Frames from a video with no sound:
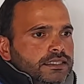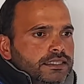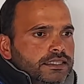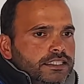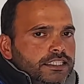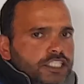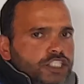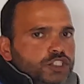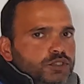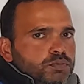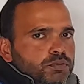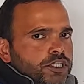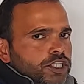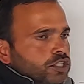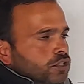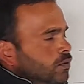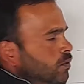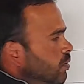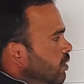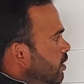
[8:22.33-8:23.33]
These
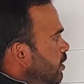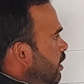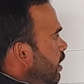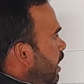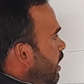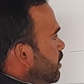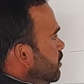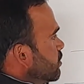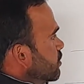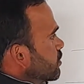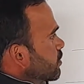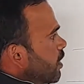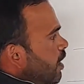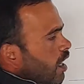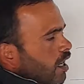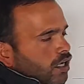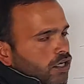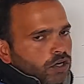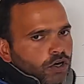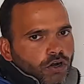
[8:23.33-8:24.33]
particular lines
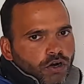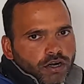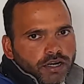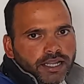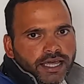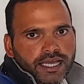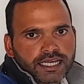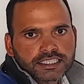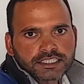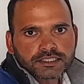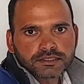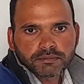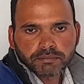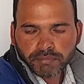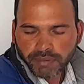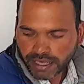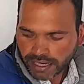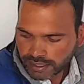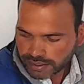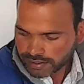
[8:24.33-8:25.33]
are called as
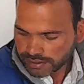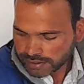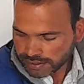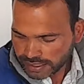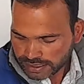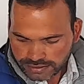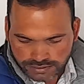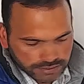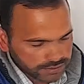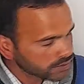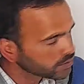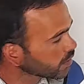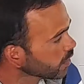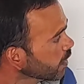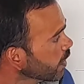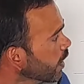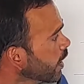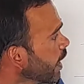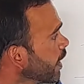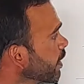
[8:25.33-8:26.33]
parallel lines.
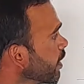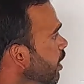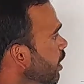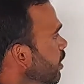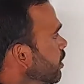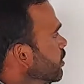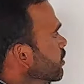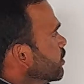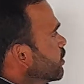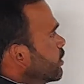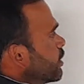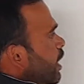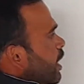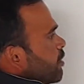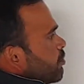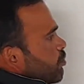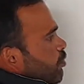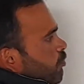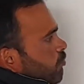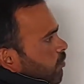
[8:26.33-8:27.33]
And another
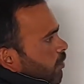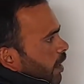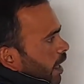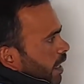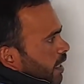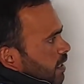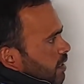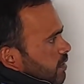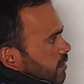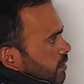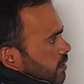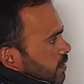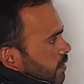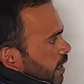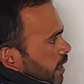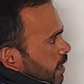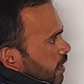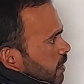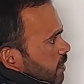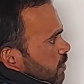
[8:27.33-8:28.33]
type of lines
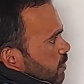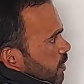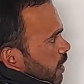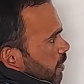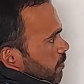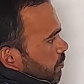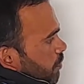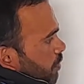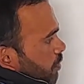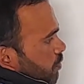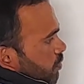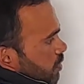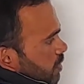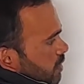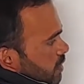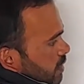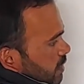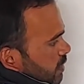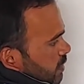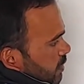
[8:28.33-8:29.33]
that we have to
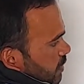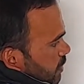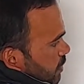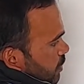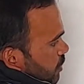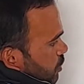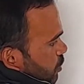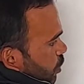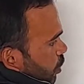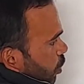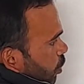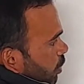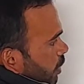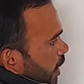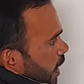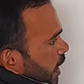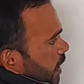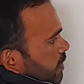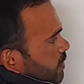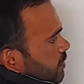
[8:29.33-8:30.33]
discuss is called
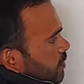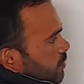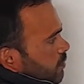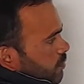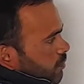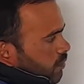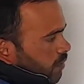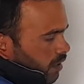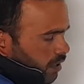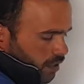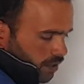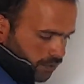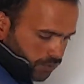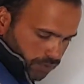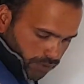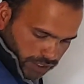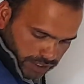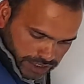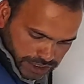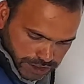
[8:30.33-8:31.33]
as,
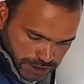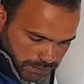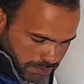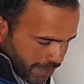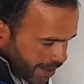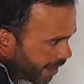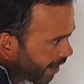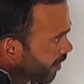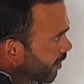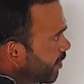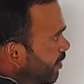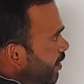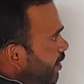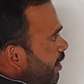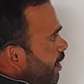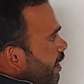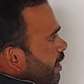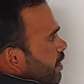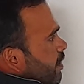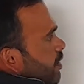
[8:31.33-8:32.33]
one is parallel
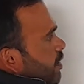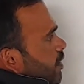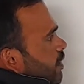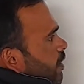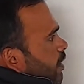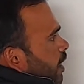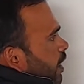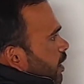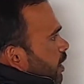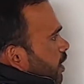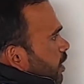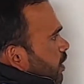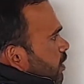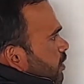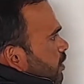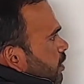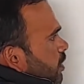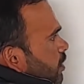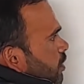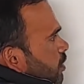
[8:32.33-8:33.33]
line and
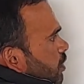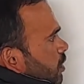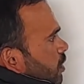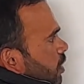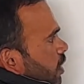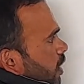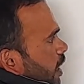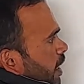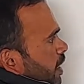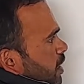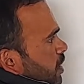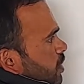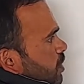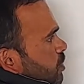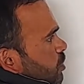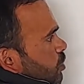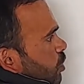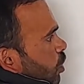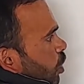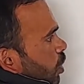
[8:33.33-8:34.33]
another line
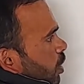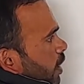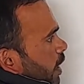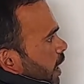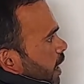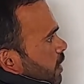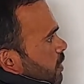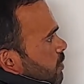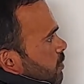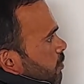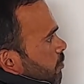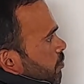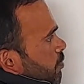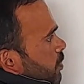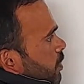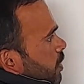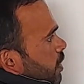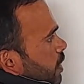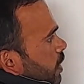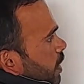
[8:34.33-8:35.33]
is called as
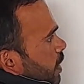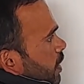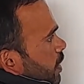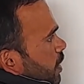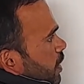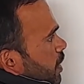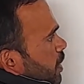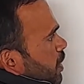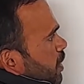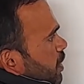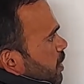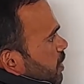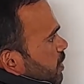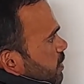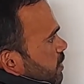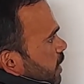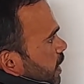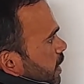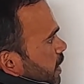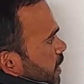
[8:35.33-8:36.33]
an
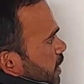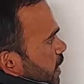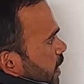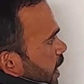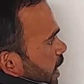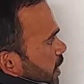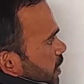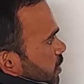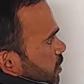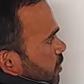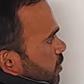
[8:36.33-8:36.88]
intersecting line.